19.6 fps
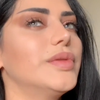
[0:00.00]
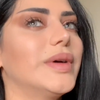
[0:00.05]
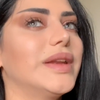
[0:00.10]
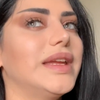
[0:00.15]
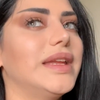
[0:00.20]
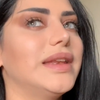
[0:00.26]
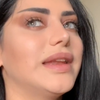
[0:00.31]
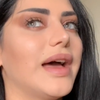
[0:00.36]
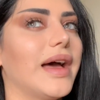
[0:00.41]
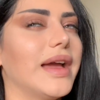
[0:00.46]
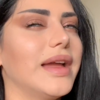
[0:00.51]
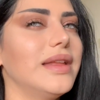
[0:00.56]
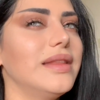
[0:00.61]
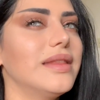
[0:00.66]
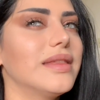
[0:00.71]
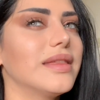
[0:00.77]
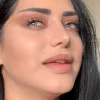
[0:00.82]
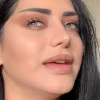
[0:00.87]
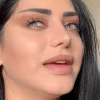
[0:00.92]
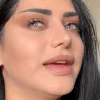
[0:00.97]
29th.
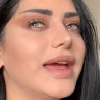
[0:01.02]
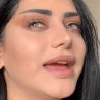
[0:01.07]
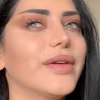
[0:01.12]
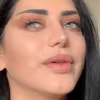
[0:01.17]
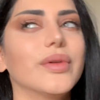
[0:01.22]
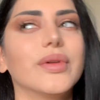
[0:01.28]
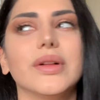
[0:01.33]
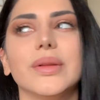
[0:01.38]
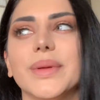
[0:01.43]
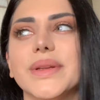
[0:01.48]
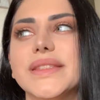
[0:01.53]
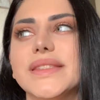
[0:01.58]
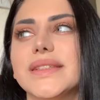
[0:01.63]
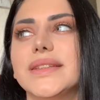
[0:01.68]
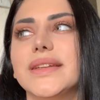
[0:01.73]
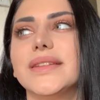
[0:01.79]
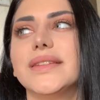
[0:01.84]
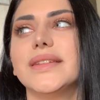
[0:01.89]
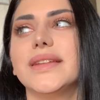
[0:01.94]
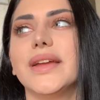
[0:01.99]
Hey Google, what's the
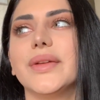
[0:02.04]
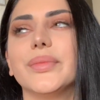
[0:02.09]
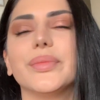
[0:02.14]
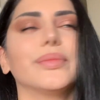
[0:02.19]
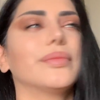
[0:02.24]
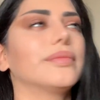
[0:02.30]
date today?